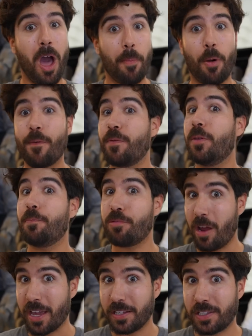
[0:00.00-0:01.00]
apart from the
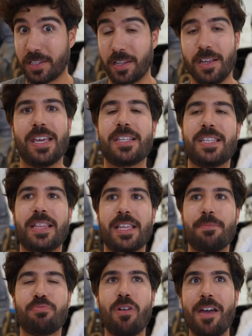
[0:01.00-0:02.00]
price, is that the
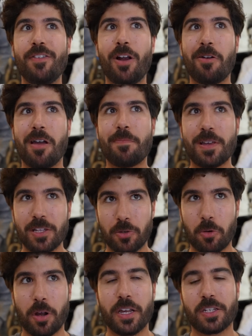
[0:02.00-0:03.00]
private RIP
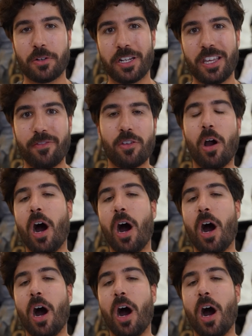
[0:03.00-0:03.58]
tour is going to give you